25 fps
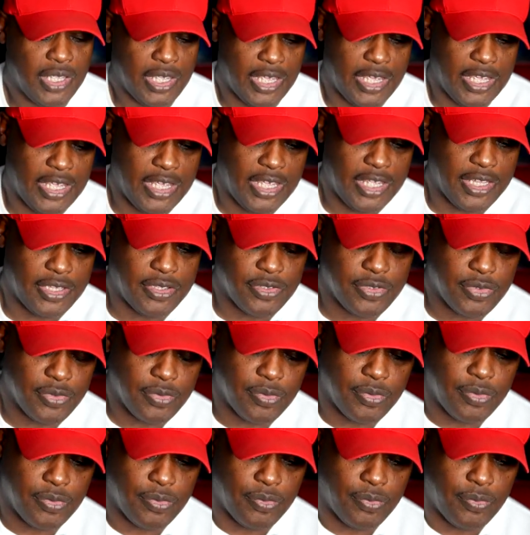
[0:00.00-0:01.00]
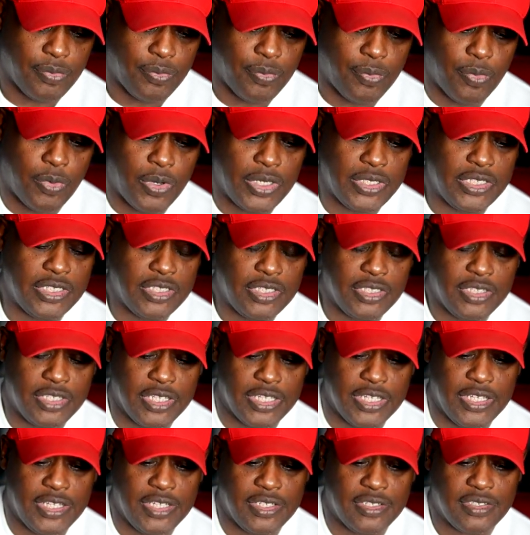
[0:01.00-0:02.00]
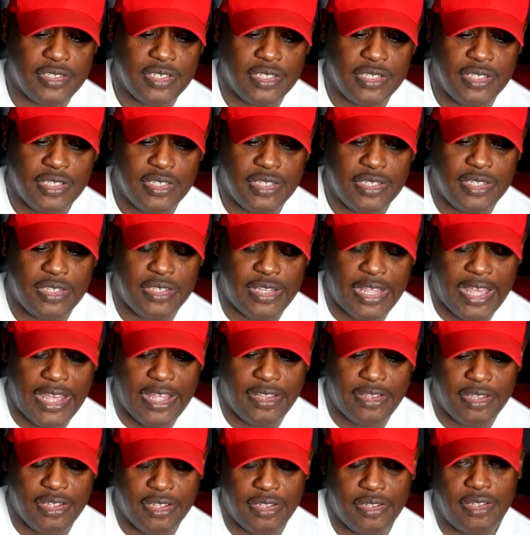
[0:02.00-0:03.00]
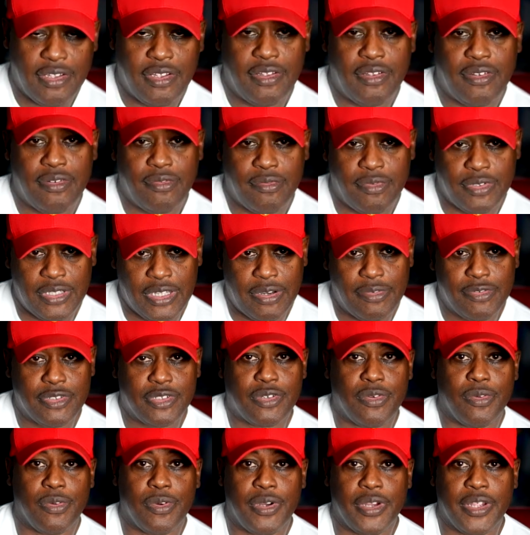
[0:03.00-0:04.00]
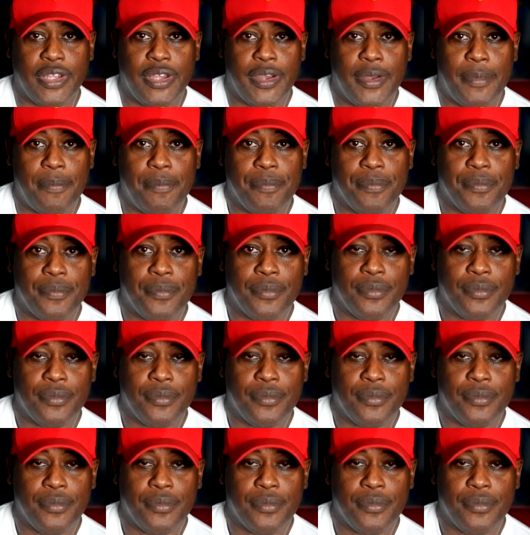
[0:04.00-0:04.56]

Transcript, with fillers: And one of the things that when I was growing up